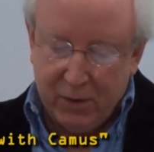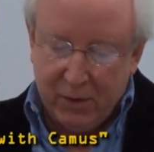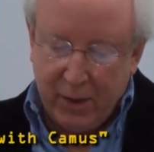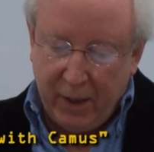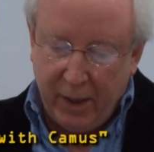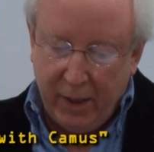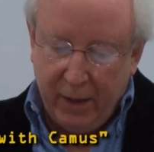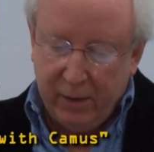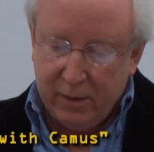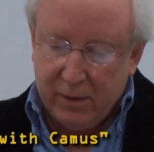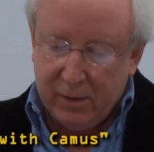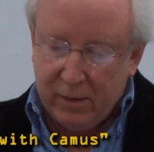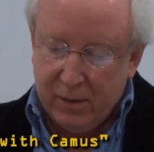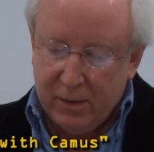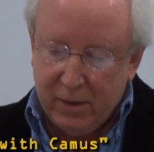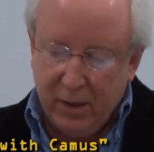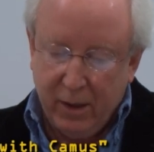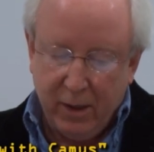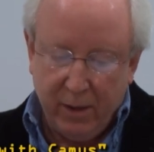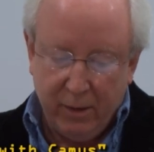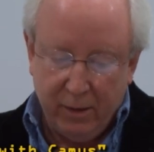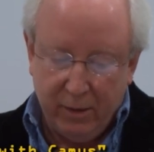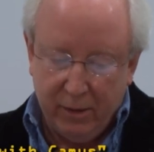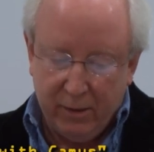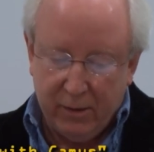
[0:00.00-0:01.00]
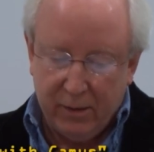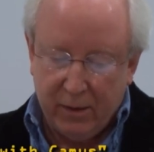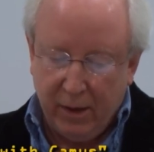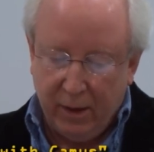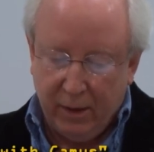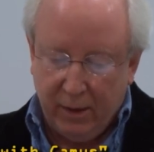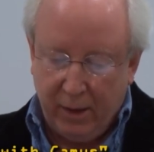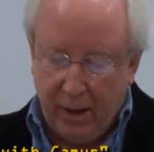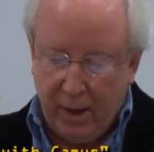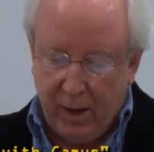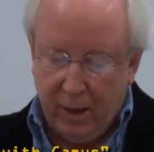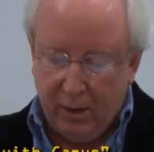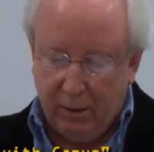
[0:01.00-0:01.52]
taste this
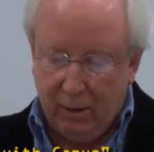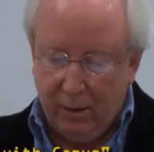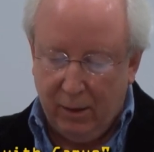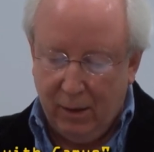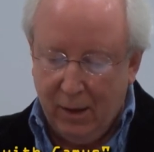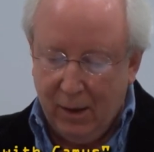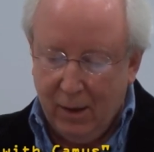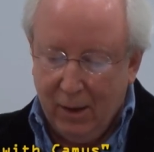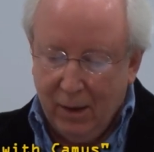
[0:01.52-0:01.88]
again,"